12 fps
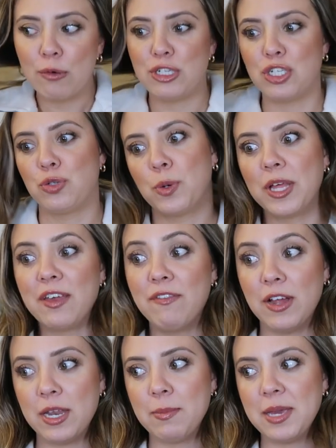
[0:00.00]
which is really
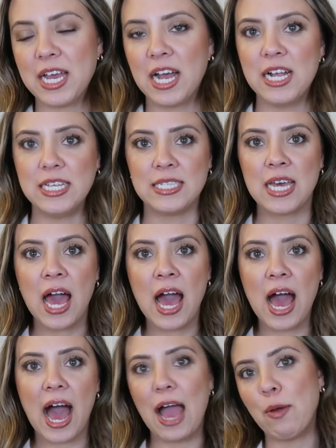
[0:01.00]
funny because
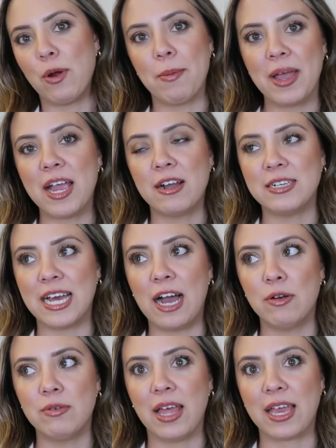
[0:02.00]
I wear my hair
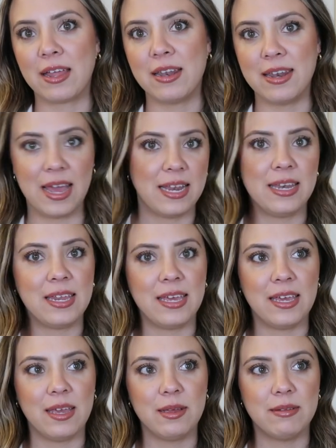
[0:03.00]
down like
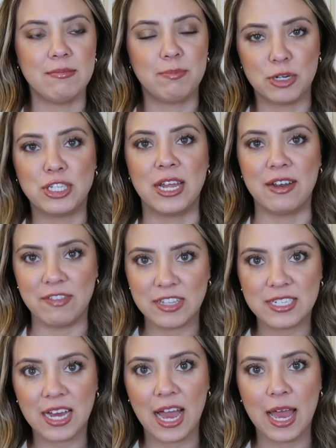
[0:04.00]
90% of
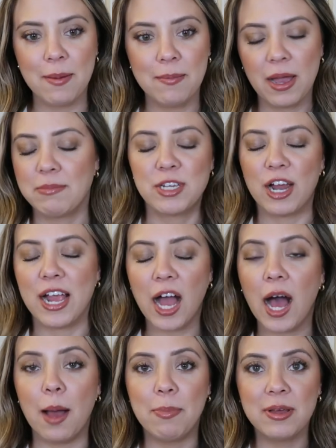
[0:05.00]
the time. I'm sorry,
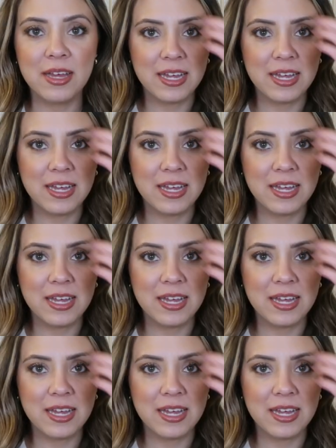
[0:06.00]
up